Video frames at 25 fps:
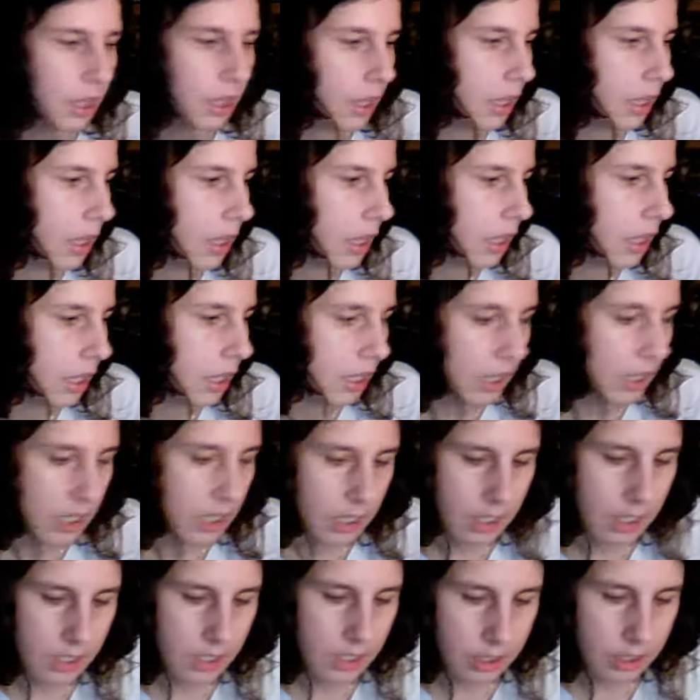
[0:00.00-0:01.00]

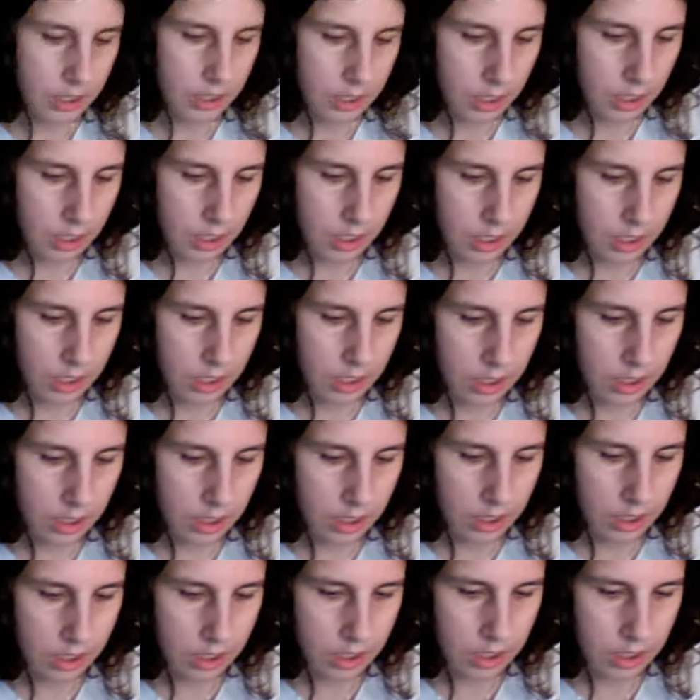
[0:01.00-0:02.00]
No one is speaking in this clip.